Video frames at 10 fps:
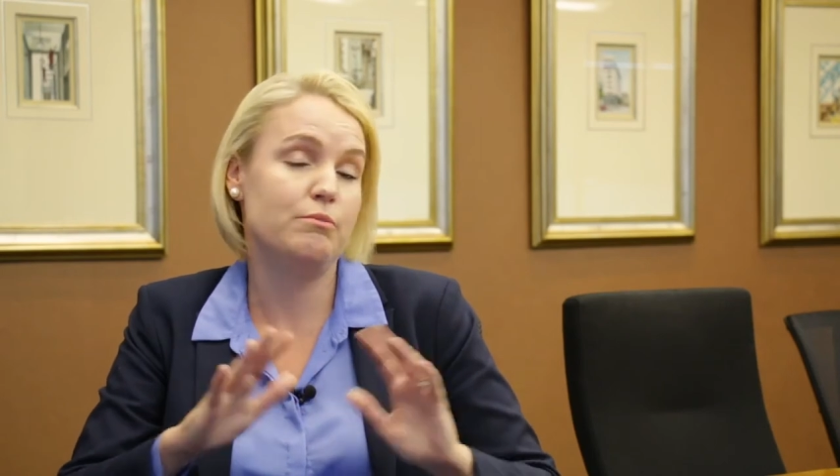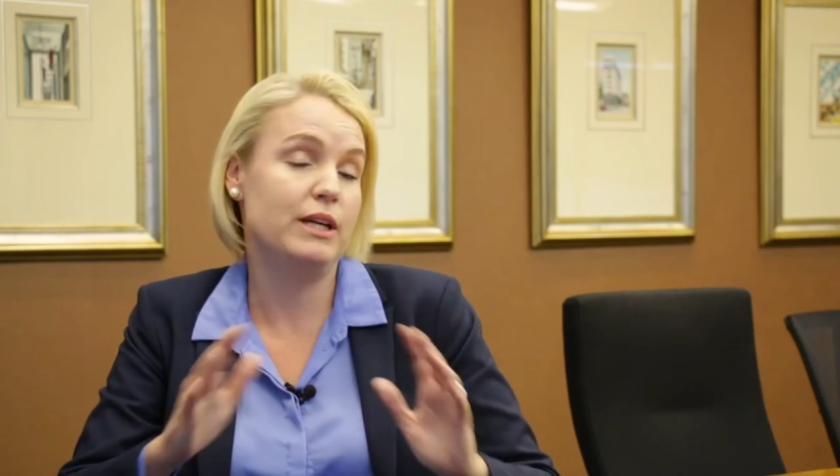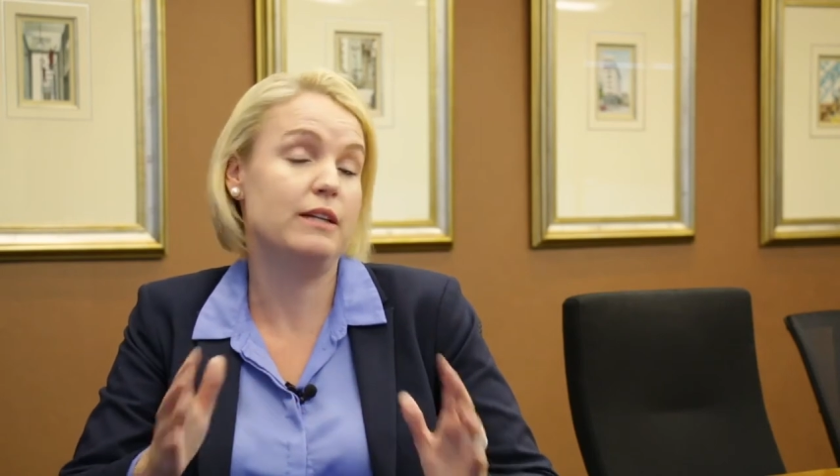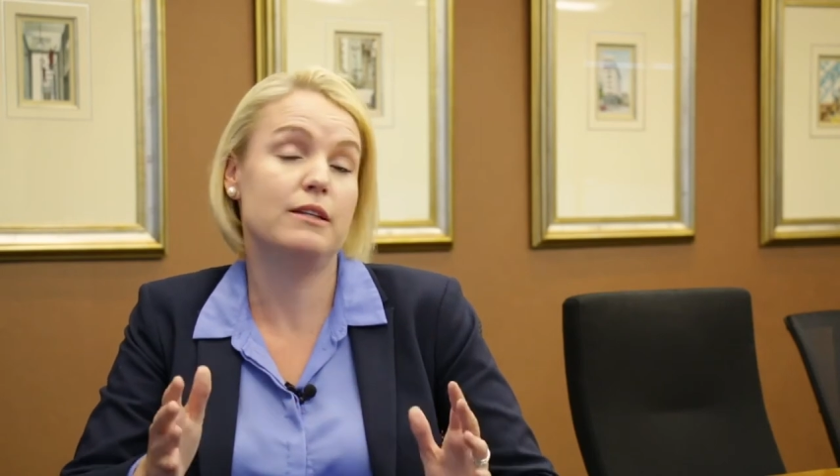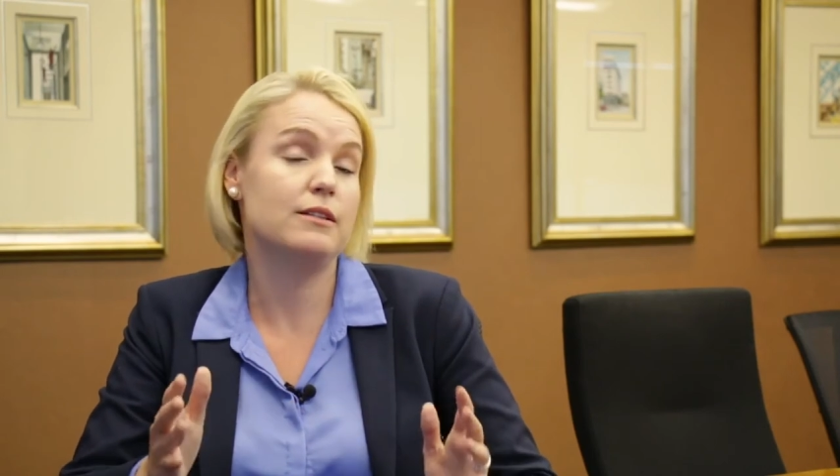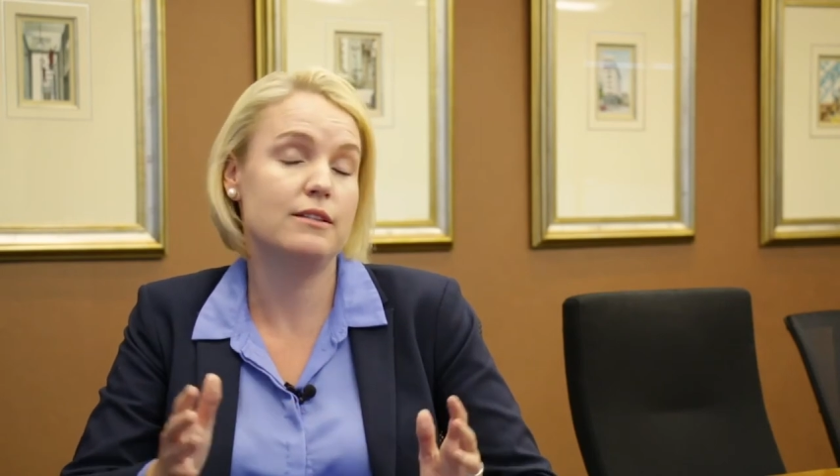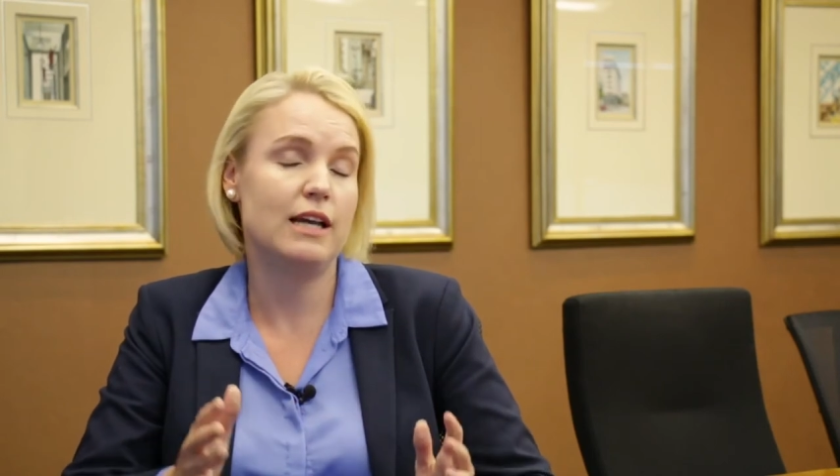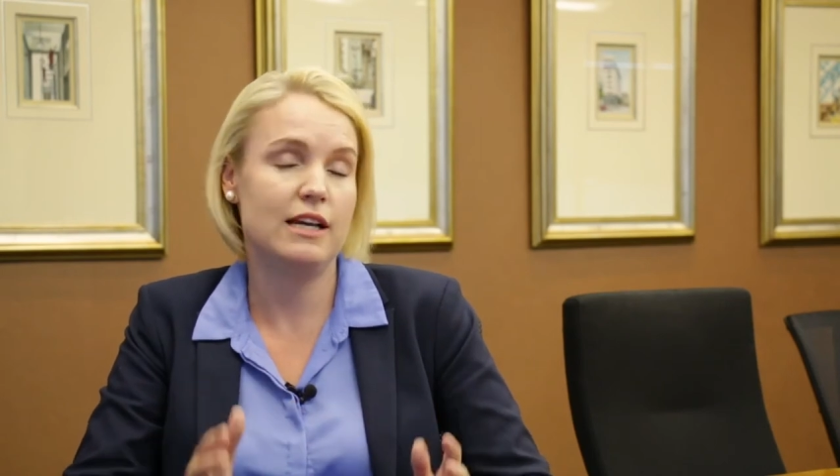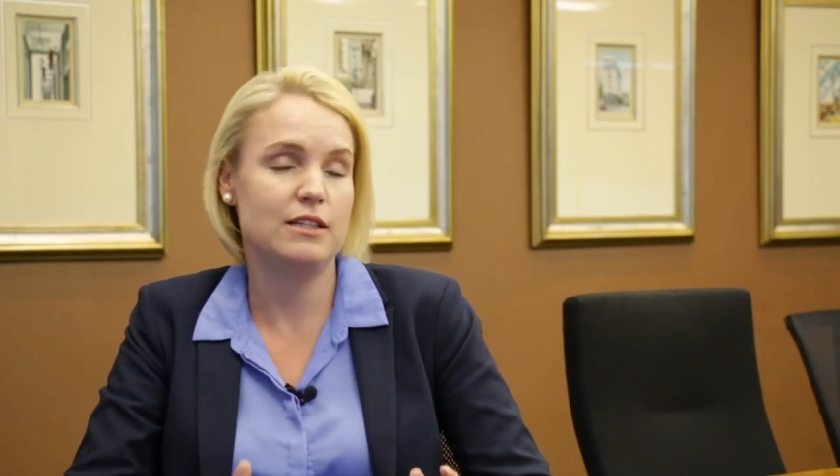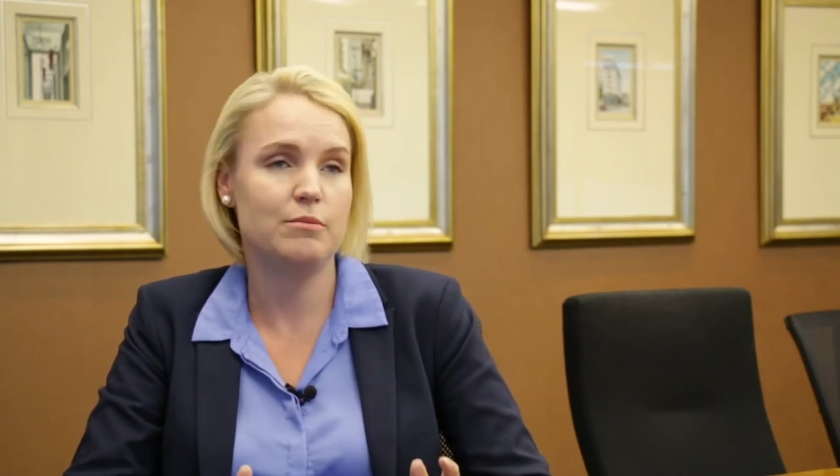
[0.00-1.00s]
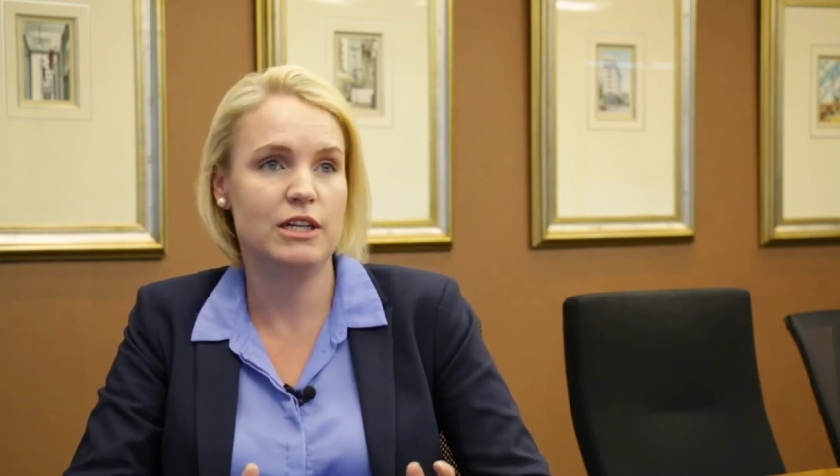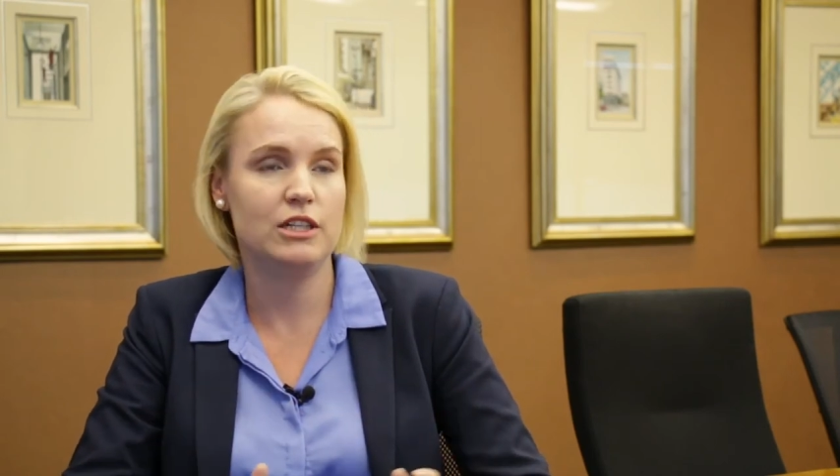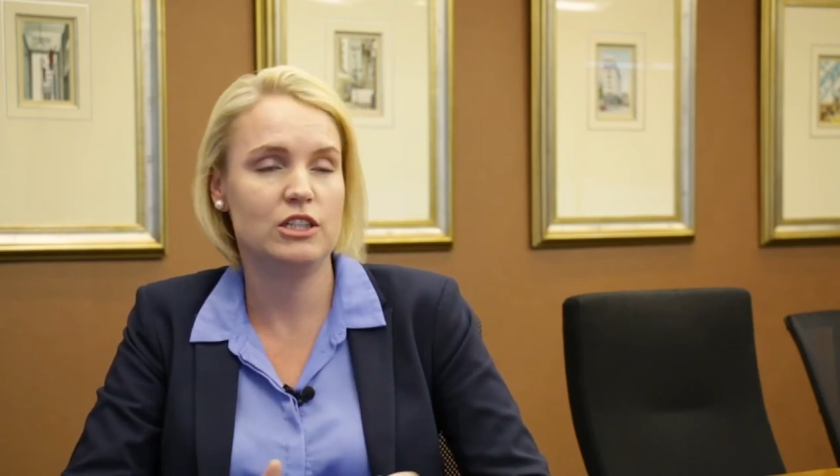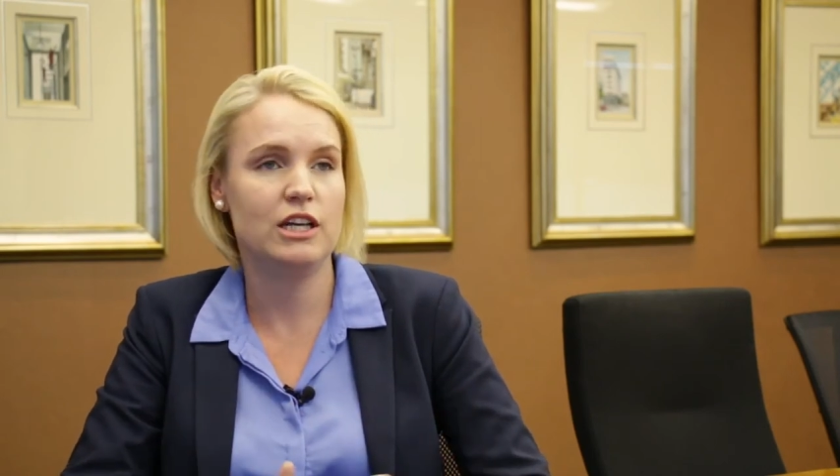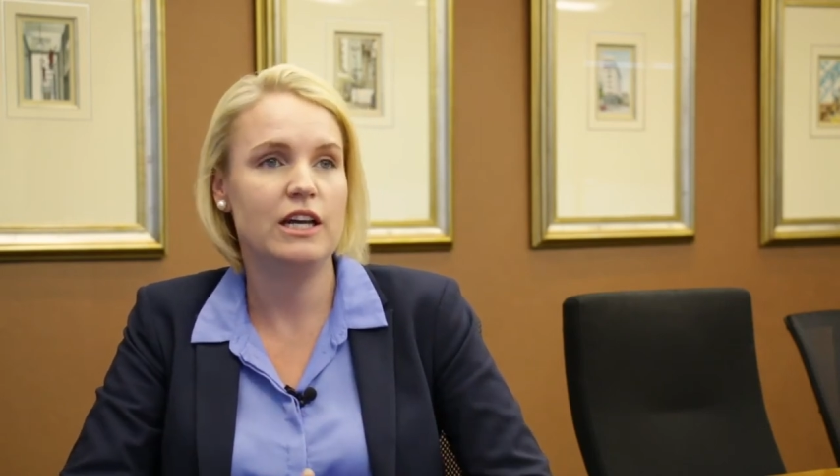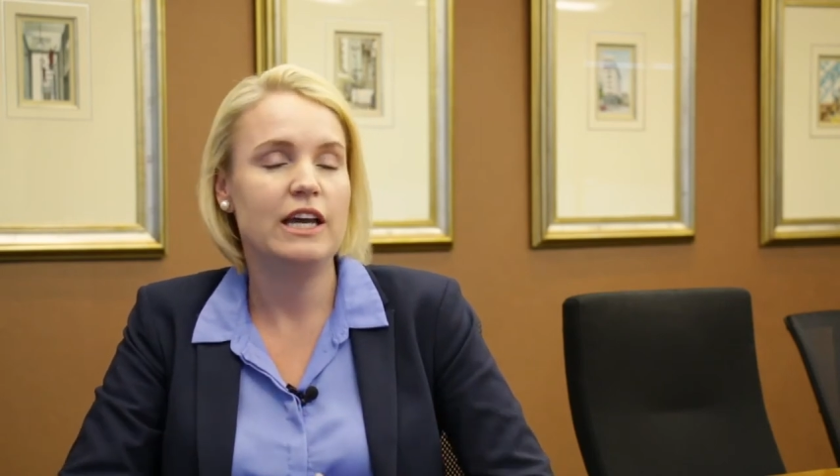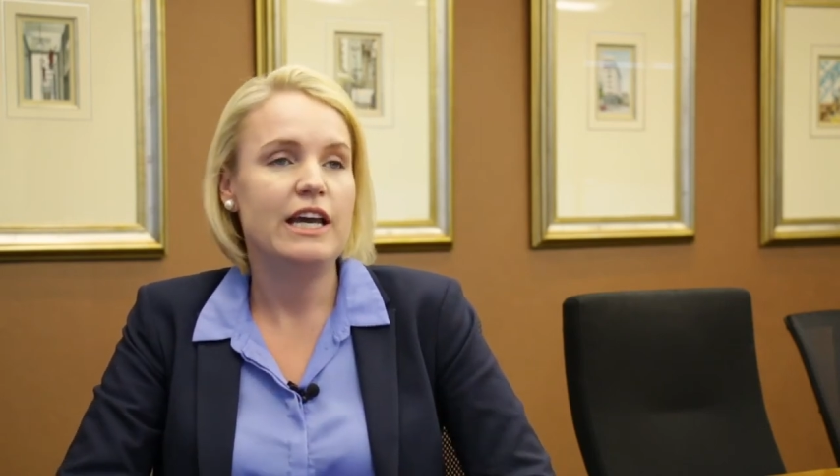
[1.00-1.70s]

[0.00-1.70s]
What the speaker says: biggest asset manager.